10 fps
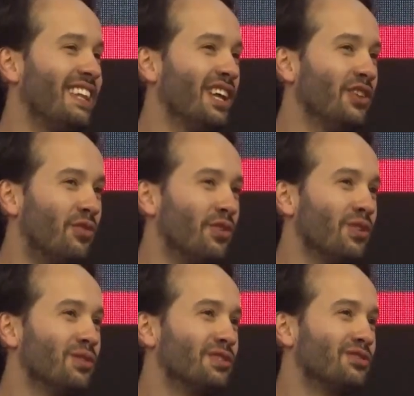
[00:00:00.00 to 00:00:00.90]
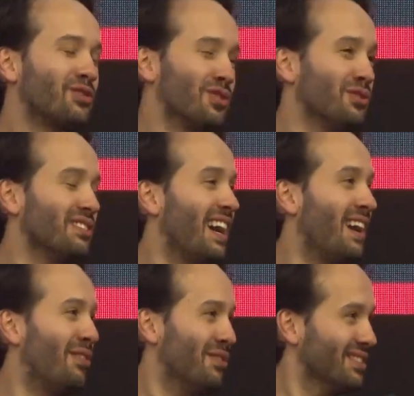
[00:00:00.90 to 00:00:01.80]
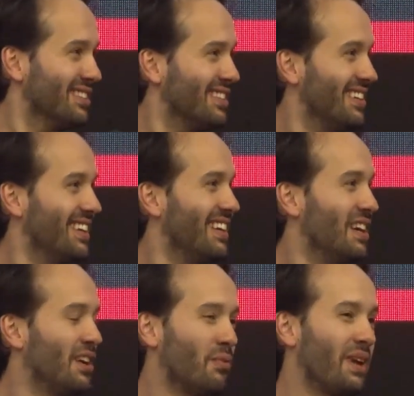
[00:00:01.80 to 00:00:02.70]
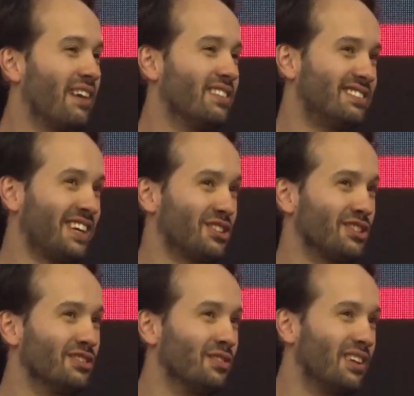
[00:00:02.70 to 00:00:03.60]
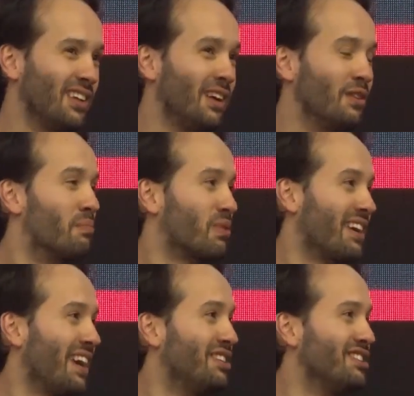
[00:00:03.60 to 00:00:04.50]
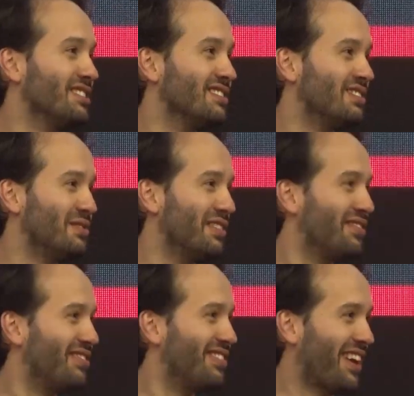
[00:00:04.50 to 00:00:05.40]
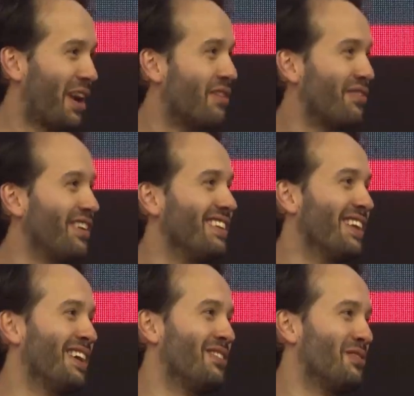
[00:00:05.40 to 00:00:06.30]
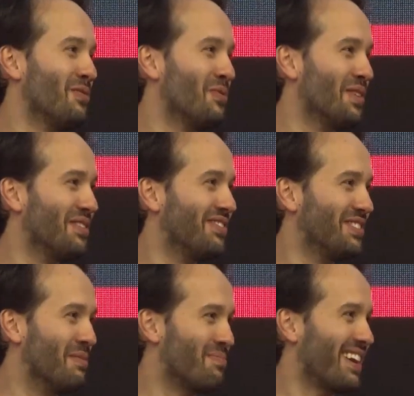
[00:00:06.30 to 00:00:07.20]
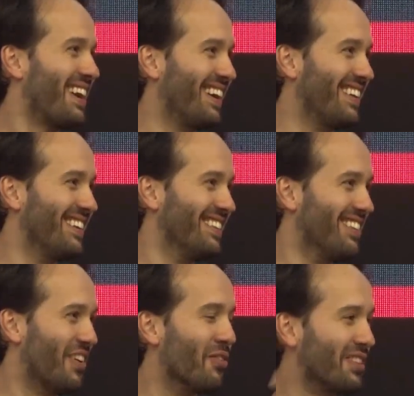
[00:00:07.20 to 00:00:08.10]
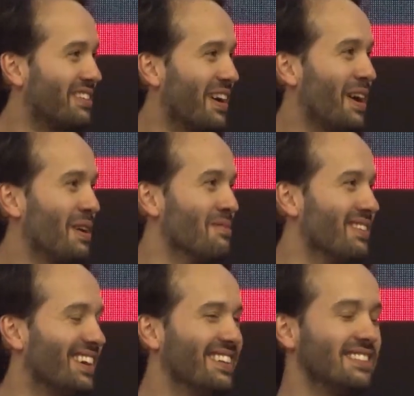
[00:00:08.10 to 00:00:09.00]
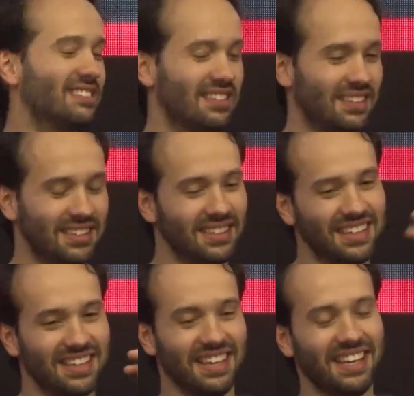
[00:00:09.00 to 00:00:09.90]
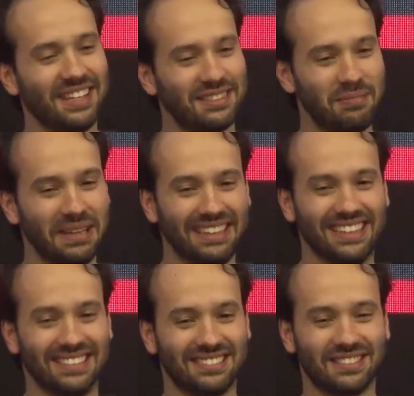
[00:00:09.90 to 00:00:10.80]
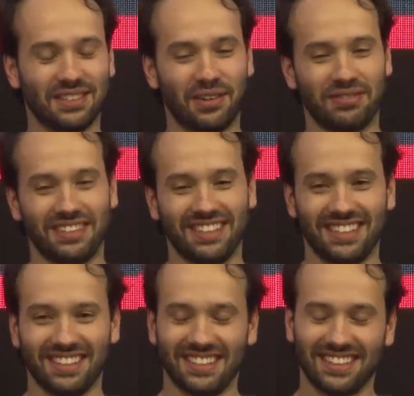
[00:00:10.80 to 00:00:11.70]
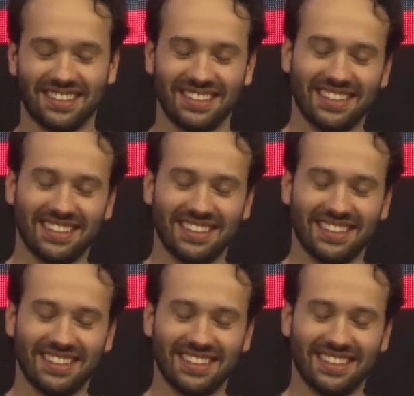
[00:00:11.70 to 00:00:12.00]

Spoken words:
and then if you scroll down, we have a section deprecations with everything that we've deprecated over time, and it's a big list of the